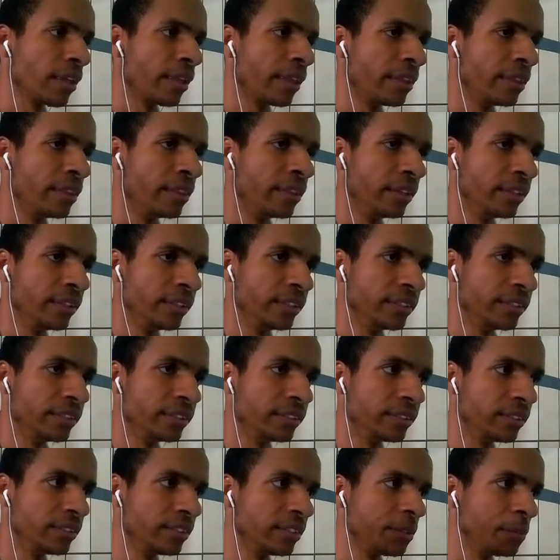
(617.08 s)
this
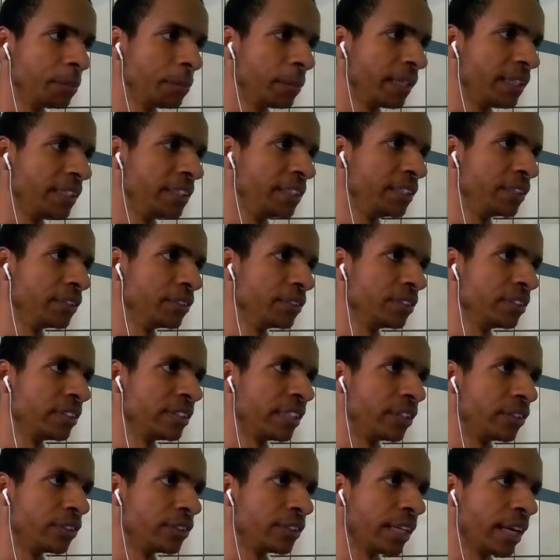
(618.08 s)
special
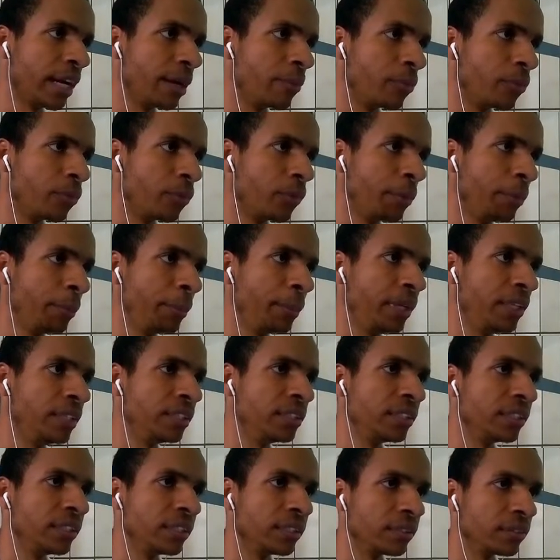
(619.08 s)
stereotype
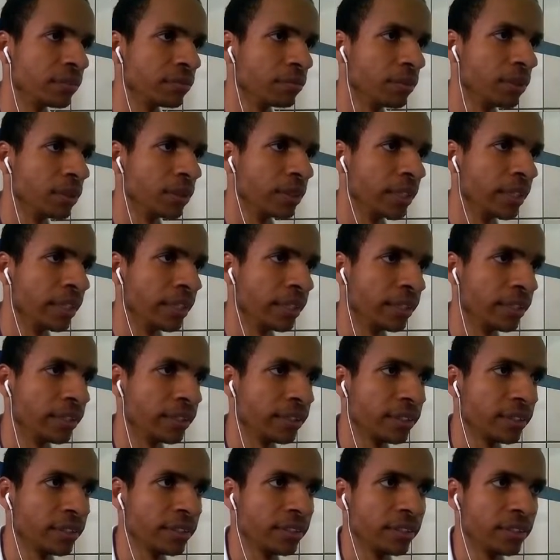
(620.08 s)
repeating. Okay,
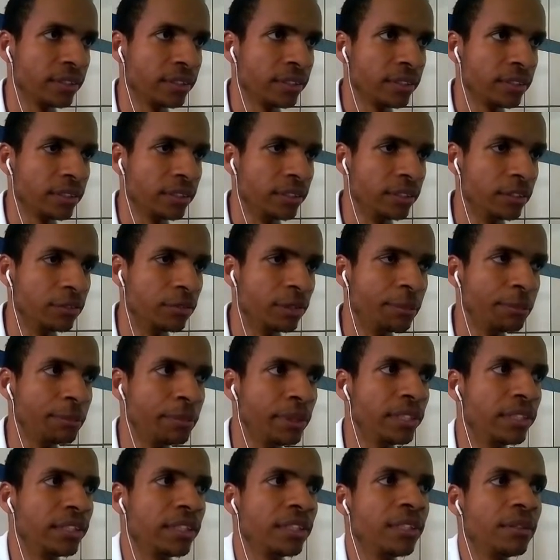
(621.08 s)
it's
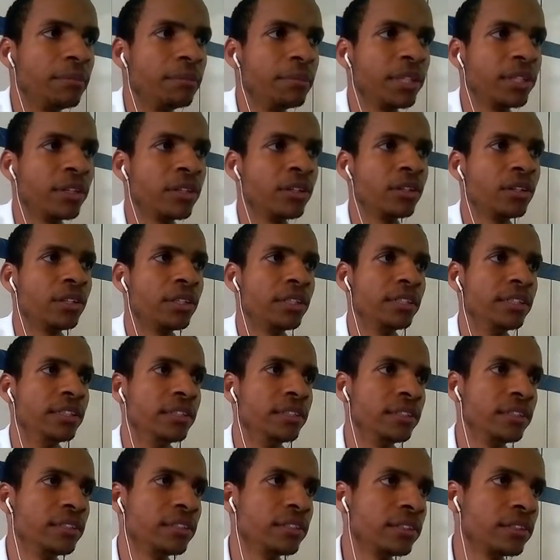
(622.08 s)
repeating because
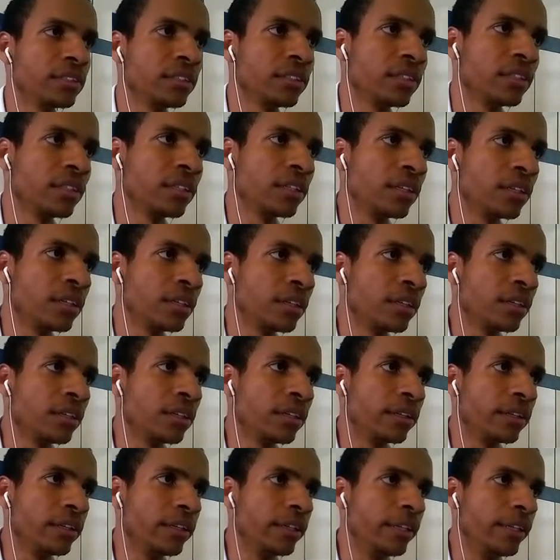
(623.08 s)

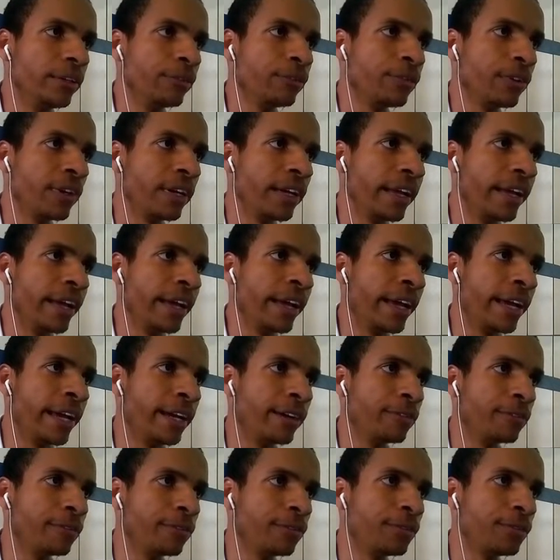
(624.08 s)
if I
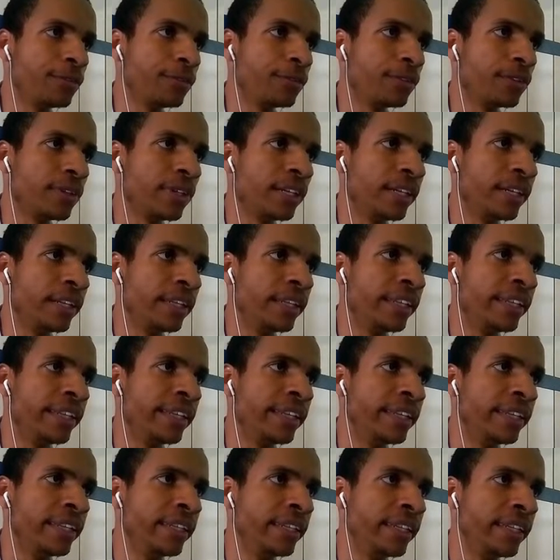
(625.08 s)
have
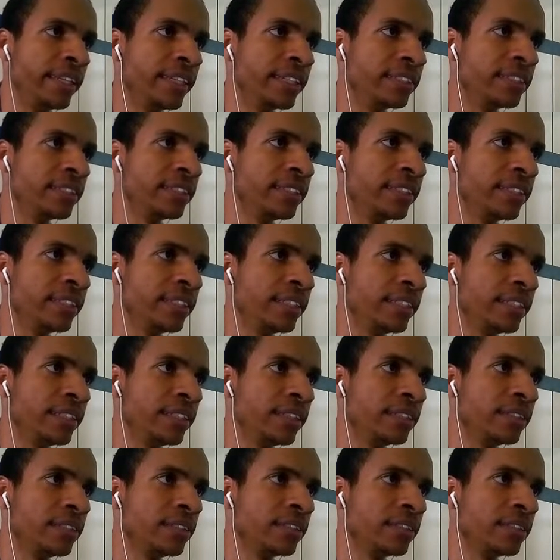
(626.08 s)
nested